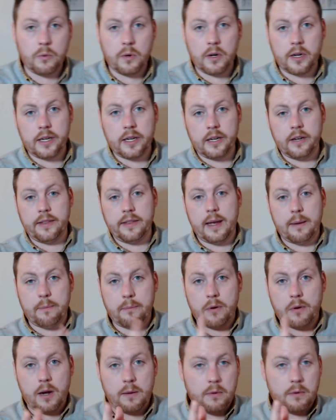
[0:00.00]
working on that
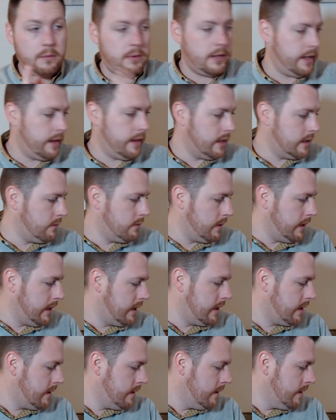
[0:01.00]
probably this
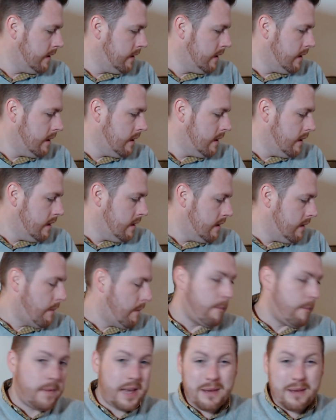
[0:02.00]
week.
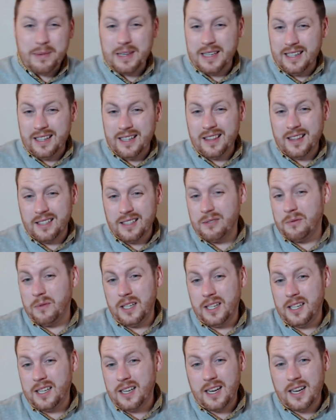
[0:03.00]
Maybe this
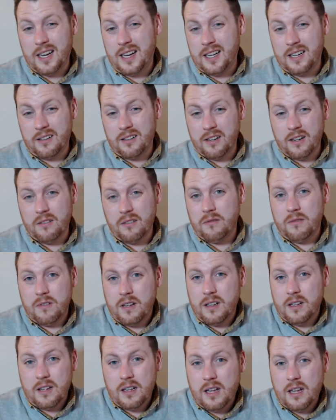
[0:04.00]
week. I don't know.
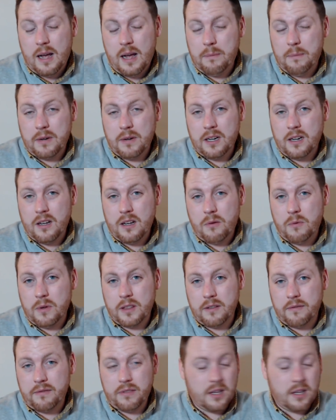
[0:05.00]
I'm going to go with
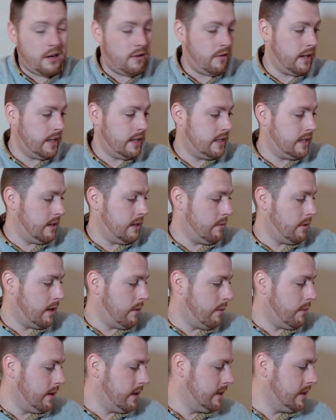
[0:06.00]
the flow and see what I
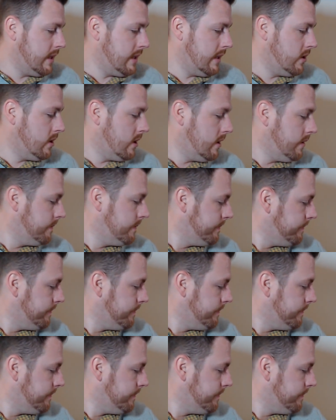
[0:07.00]
want to stitch on.